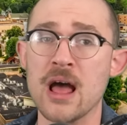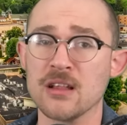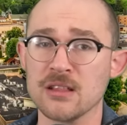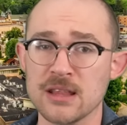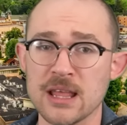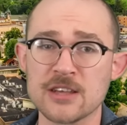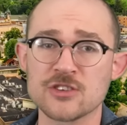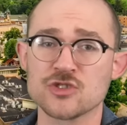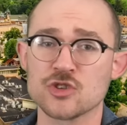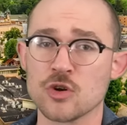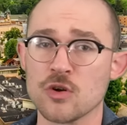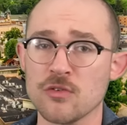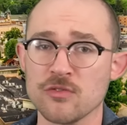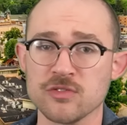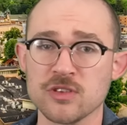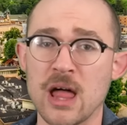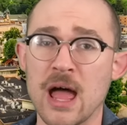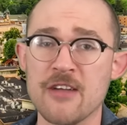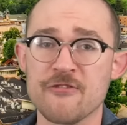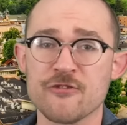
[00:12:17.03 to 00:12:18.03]
elixir of
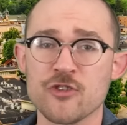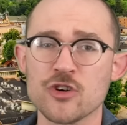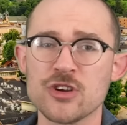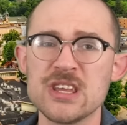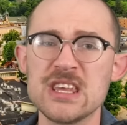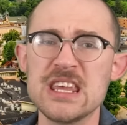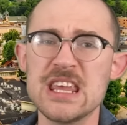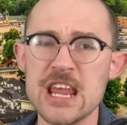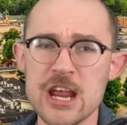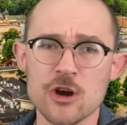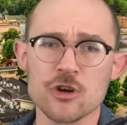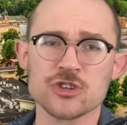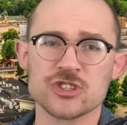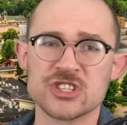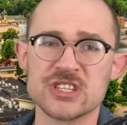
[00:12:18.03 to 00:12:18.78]
life for years